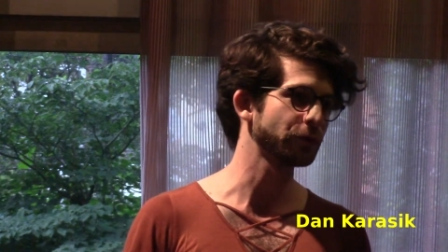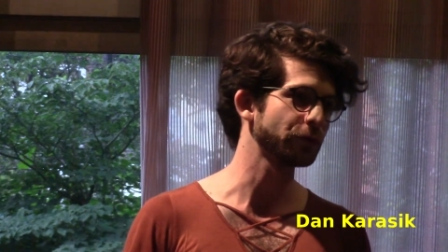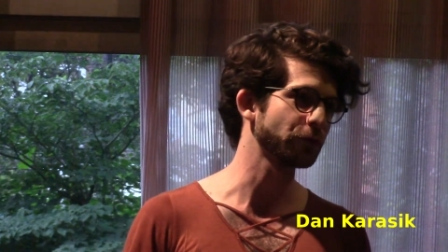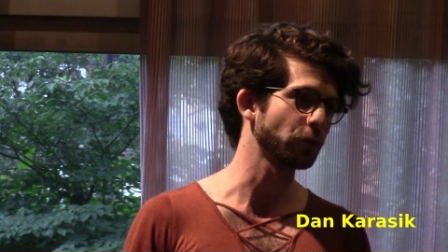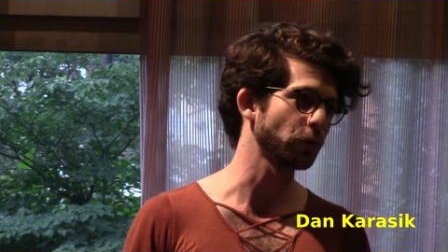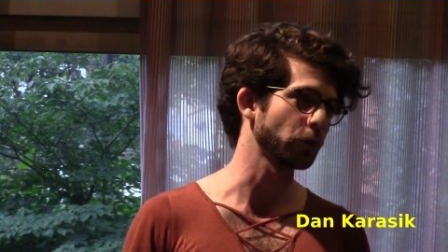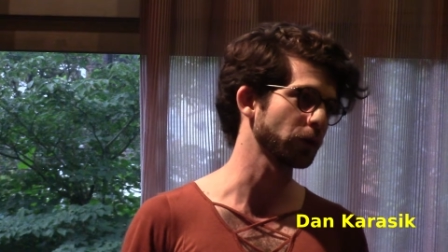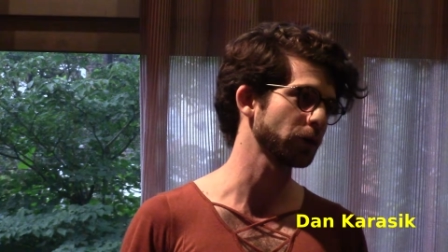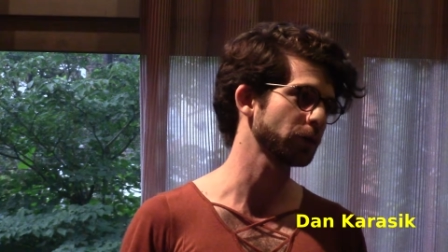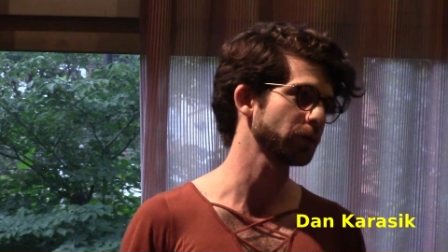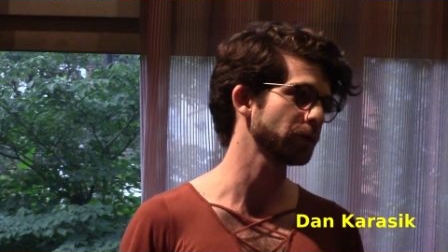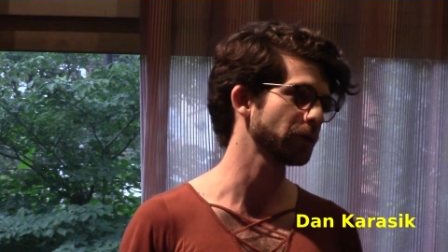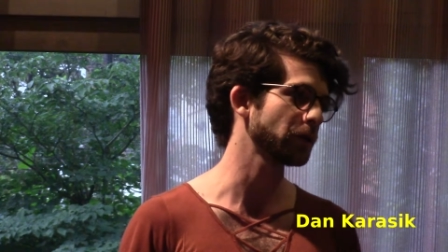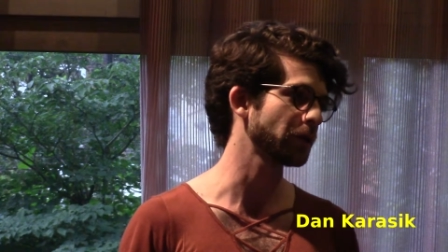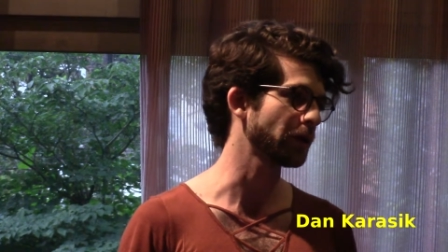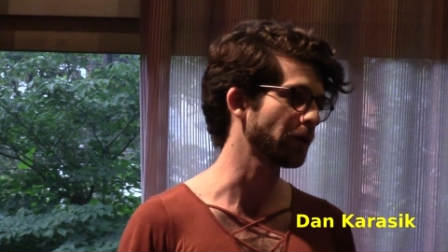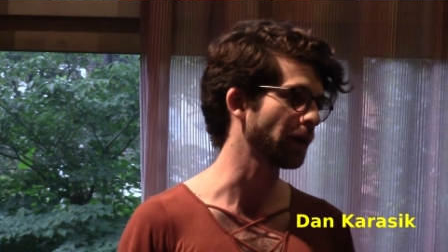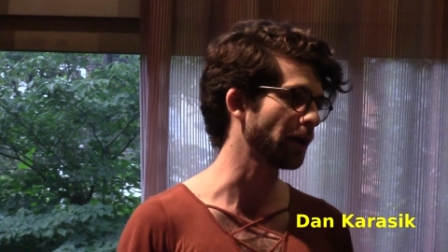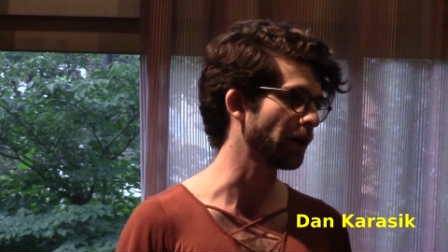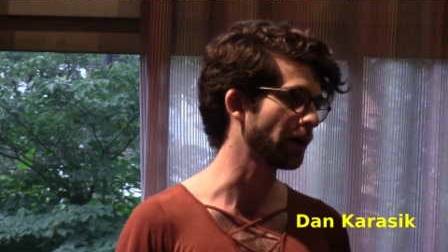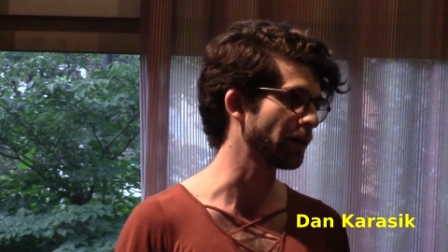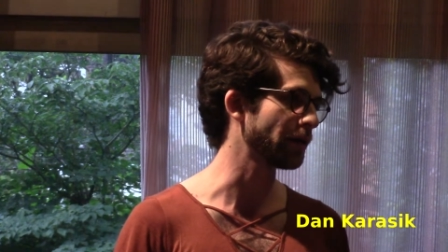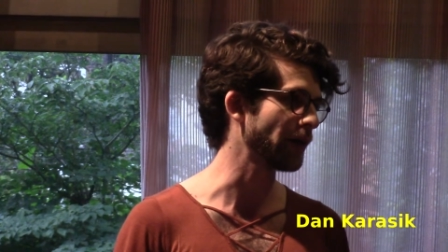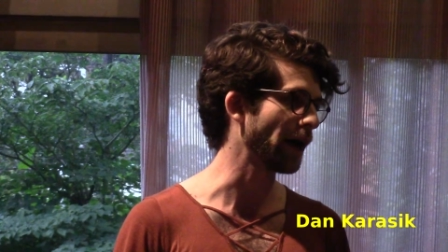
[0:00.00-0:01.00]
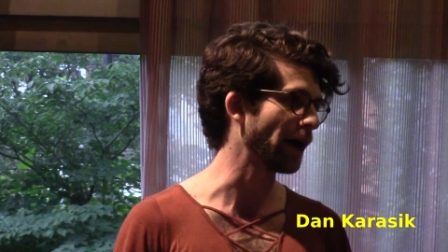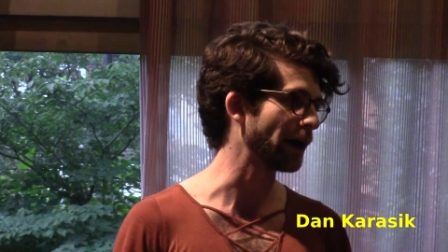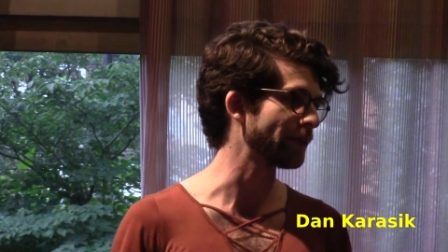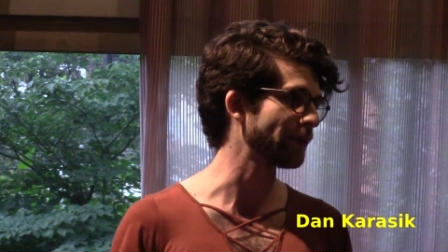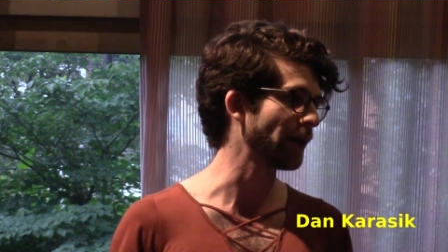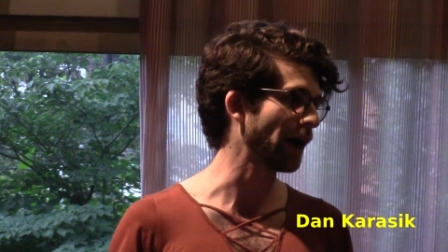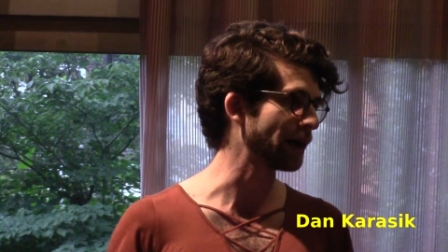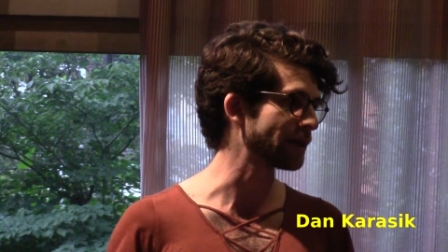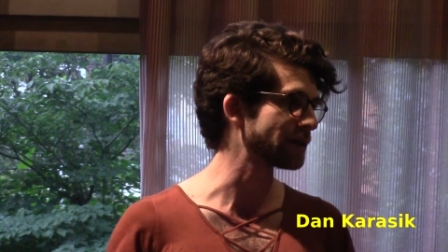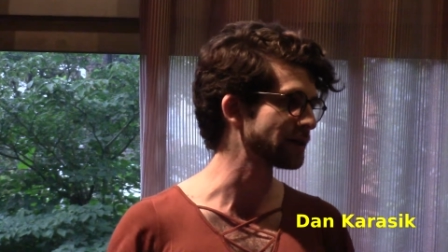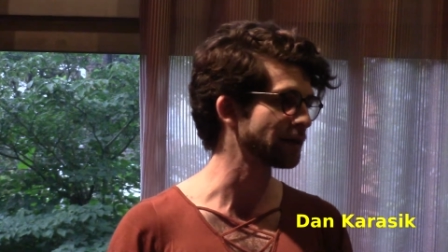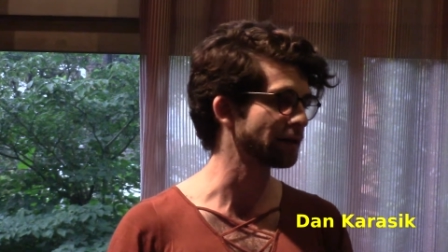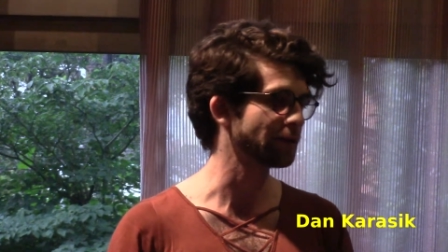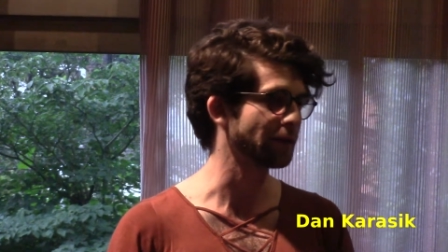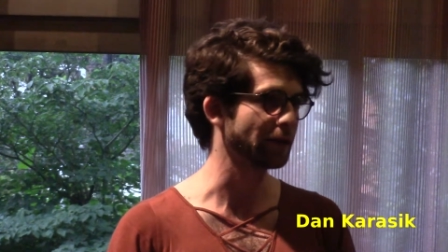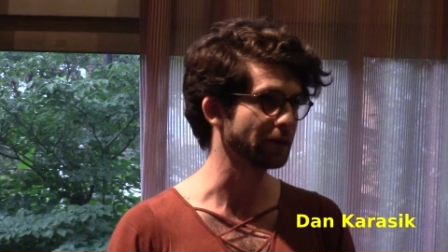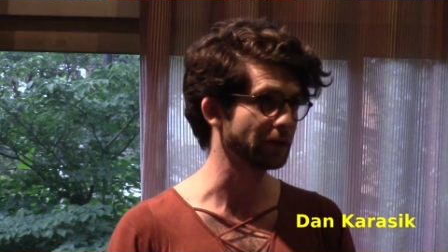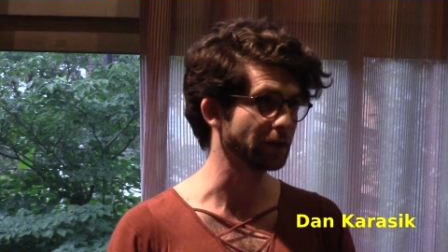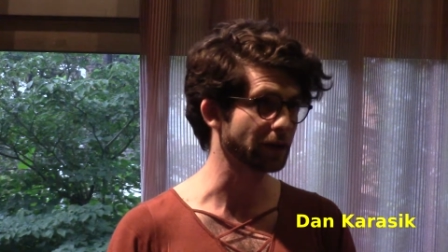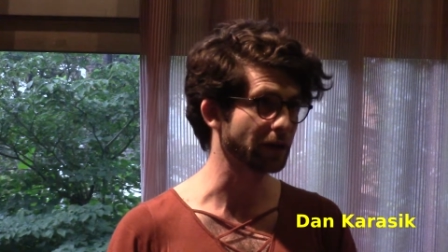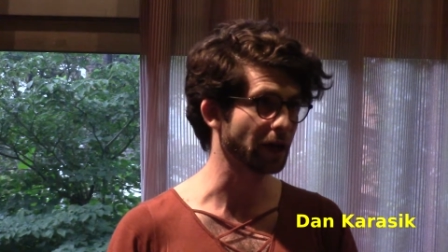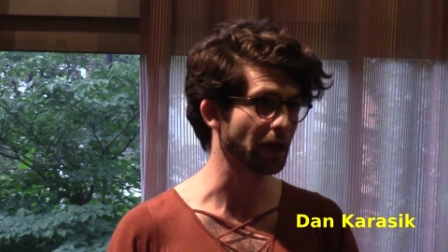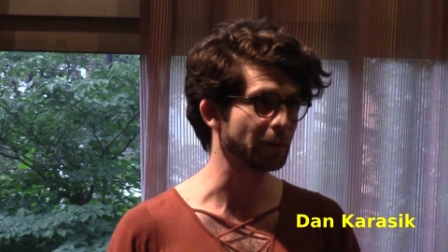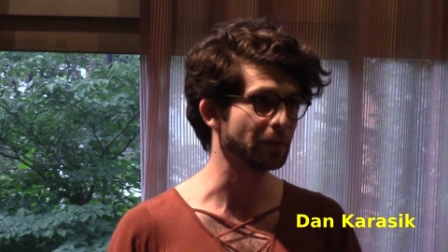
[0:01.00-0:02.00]
form that
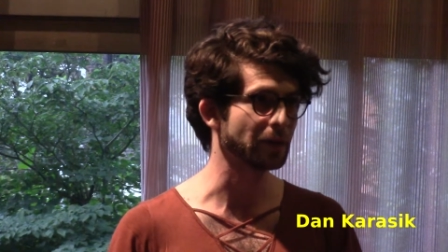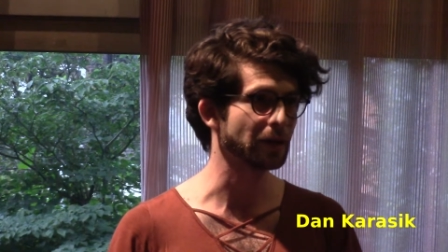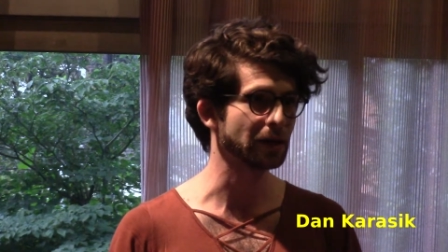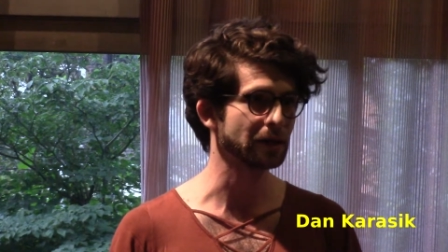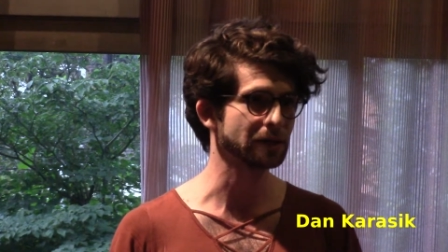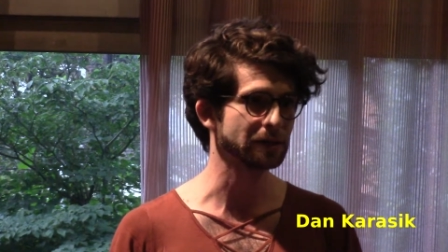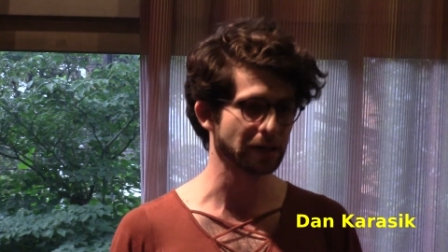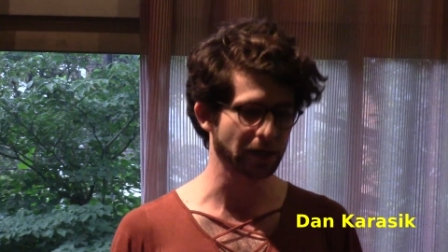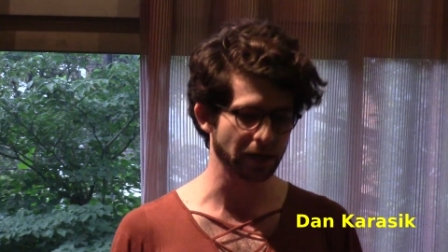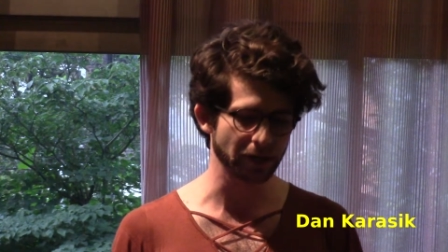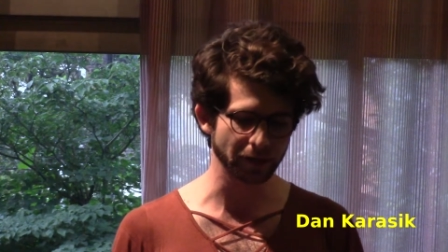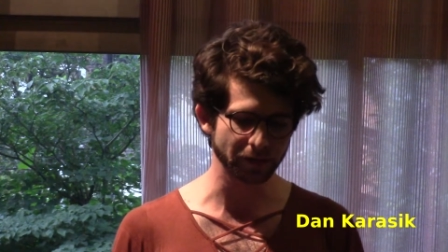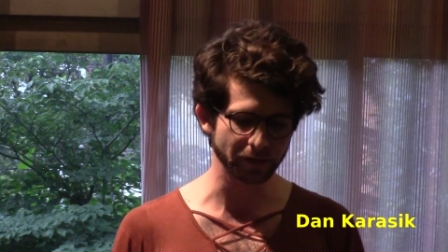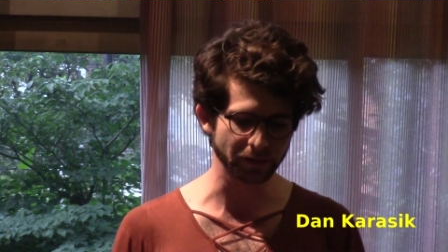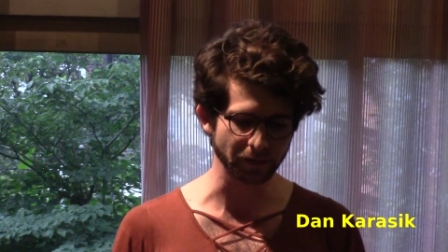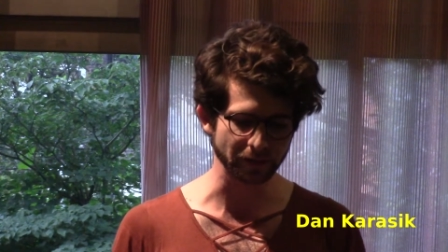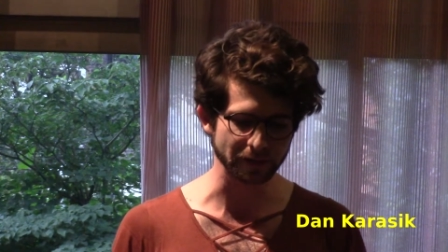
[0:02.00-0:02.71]
the campaign takes,